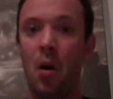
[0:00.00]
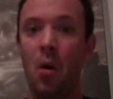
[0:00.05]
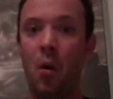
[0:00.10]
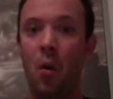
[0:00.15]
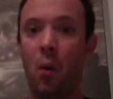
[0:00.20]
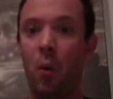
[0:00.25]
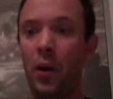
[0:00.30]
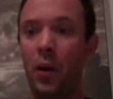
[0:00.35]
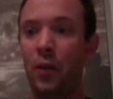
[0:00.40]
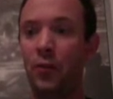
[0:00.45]

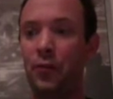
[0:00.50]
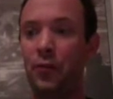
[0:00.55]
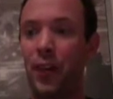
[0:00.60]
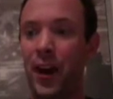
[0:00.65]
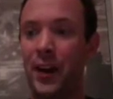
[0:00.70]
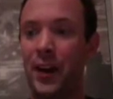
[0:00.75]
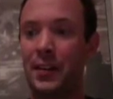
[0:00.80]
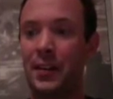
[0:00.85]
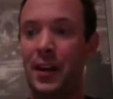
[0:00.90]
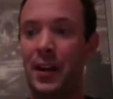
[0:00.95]
What
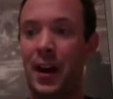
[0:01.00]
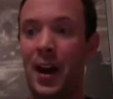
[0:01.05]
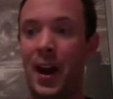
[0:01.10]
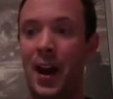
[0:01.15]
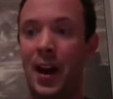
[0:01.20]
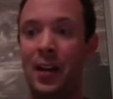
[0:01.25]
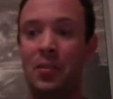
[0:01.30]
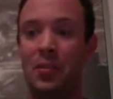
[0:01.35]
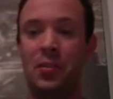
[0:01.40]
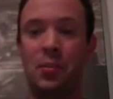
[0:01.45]
effect
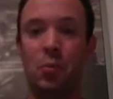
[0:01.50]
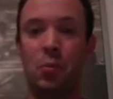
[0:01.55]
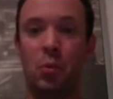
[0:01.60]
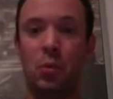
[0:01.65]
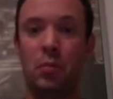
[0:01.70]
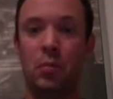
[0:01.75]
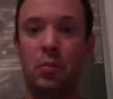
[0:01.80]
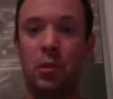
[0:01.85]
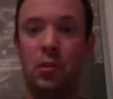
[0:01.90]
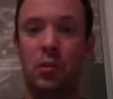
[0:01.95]
has the word
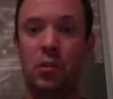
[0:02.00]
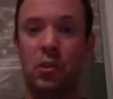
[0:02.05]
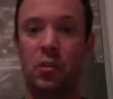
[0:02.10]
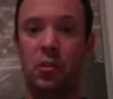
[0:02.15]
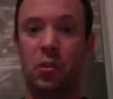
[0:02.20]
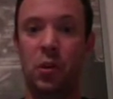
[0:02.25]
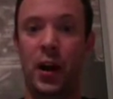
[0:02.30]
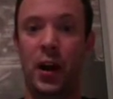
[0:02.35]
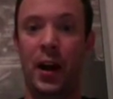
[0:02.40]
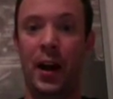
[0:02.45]

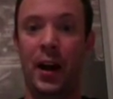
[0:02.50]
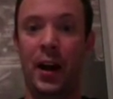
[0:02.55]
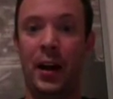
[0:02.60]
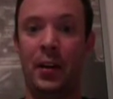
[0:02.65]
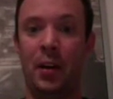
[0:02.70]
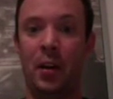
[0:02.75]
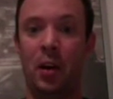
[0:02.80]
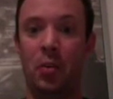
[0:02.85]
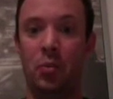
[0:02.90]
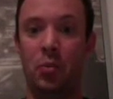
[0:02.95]
processor
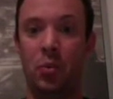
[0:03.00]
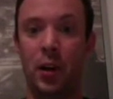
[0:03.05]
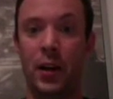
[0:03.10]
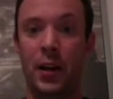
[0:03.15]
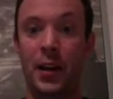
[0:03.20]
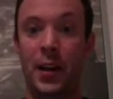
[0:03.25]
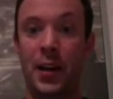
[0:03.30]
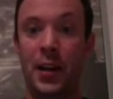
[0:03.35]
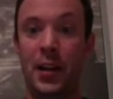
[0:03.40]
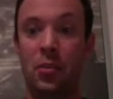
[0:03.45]
had on
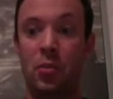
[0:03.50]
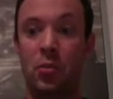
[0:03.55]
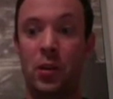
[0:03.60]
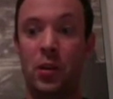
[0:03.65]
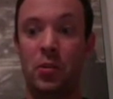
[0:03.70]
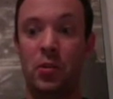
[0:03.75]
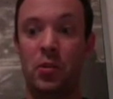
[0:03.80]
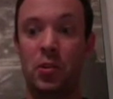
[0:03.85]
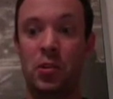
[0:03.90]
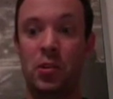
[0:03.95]
writing in
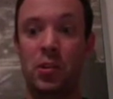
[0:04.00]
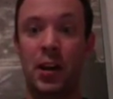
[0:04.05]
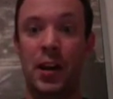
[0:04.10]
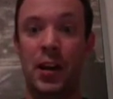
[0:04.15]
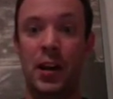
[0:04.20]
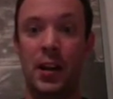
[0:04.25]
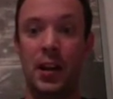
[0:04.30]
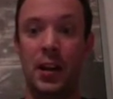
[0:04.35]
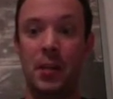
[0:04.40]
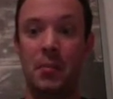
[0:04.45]
greater
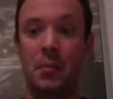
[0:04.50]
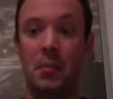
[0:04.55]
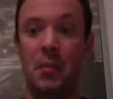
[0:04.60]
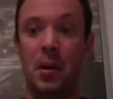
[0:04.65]
society?